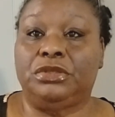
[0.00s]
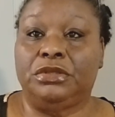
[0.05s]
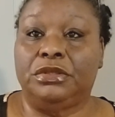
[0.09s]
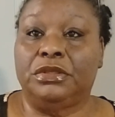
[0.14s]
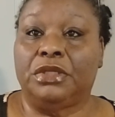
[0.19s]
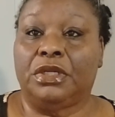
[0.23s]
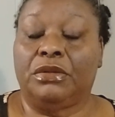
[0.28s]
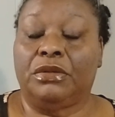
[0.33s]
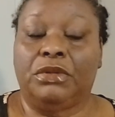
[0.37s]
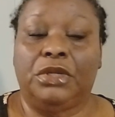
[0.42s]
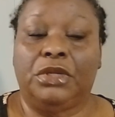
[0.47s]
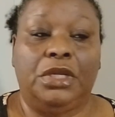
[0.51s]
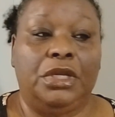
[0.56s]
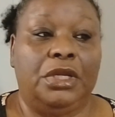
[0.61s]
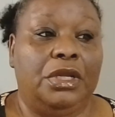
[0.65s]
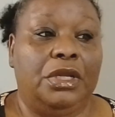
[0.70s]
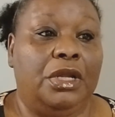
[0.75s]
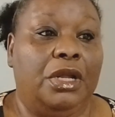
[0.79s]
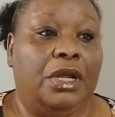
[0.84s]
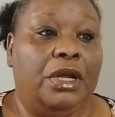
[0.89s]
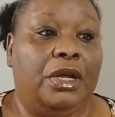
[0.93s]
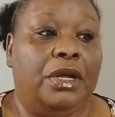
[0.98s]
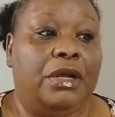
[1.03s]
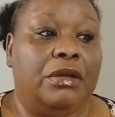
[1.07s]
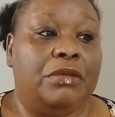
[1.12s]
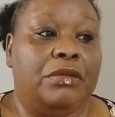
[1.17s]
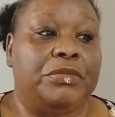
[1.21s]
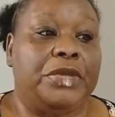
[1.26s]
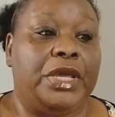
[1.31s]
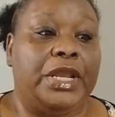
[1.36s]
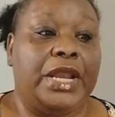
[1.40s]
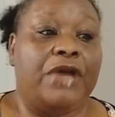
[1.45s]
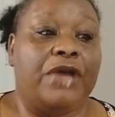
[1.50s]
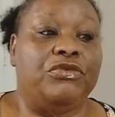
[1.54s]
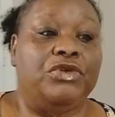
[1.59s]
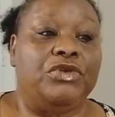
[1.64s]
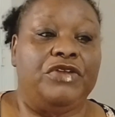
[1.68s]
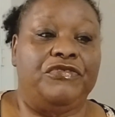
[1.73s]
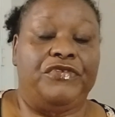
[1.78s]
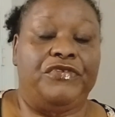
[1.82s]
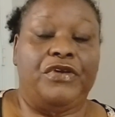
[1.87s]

and I really